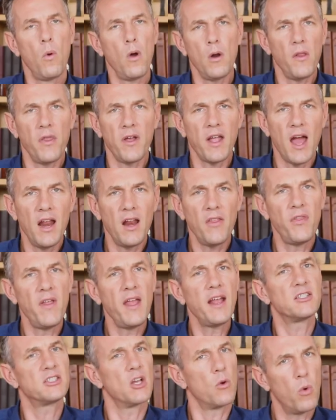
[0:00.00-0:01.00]
What are the kind of
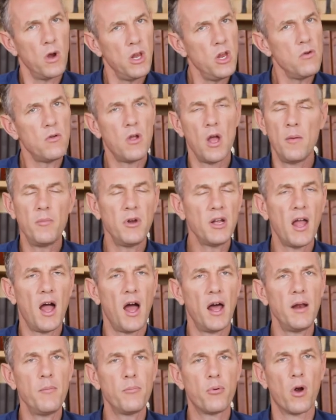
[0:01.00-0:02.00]
things that when you come to
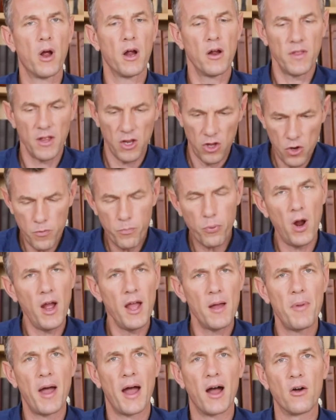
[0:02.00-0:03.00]
God in prayer that you
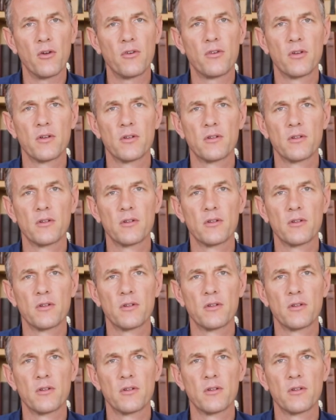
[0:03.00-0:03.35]
pray about?